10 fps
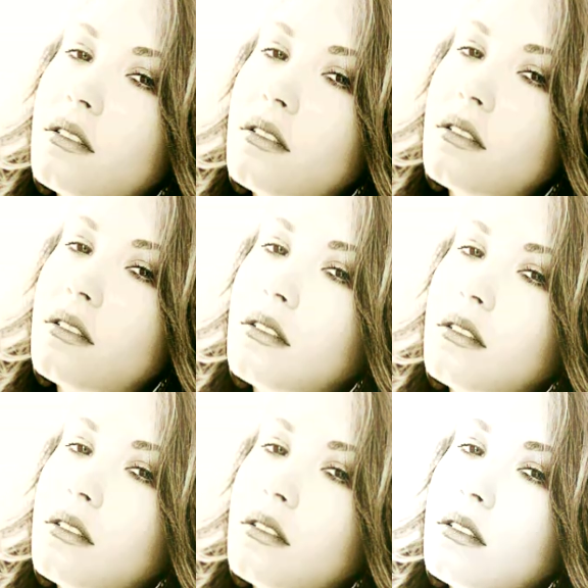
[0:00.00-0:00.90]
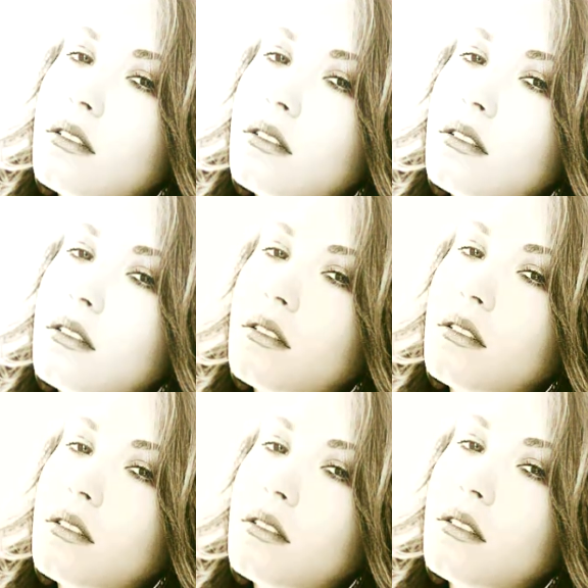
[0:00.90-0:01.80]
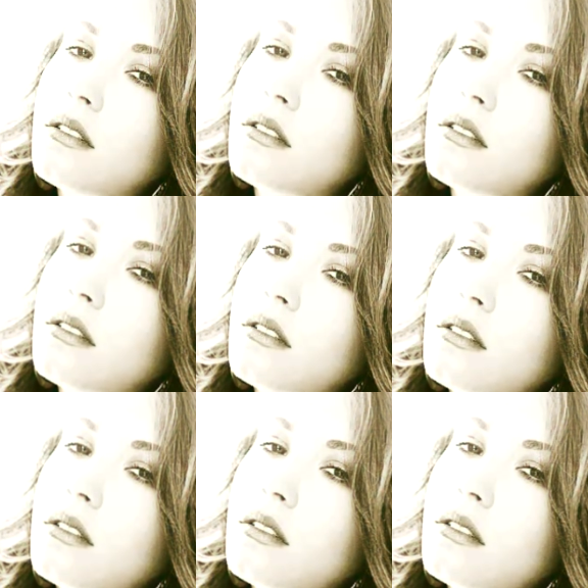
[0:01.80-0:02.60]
Nobody speaks.